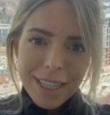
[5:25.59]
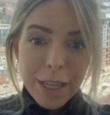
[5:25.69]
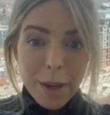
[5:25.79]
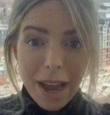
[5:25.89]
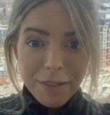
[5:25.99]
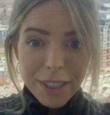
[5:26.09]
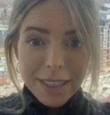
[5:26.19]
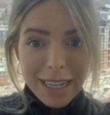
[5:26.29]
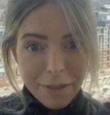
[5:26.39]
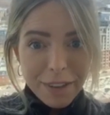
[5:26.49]
you have to
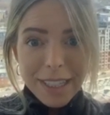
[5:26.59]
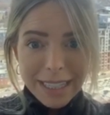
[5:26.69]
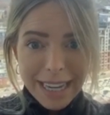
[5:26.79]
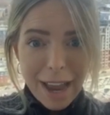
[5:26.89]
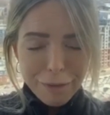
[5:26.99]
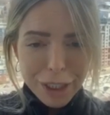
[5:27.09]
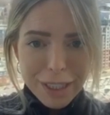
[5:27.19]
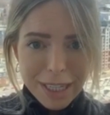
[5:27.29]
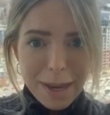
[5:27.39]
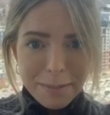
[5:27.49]
definitely have
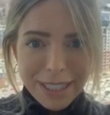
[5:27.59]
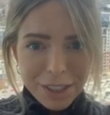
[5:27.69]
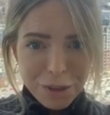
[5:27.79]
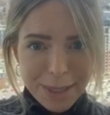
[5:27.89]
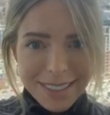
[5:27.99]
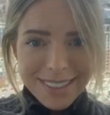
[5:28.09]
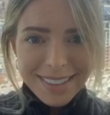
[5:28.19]
good time management.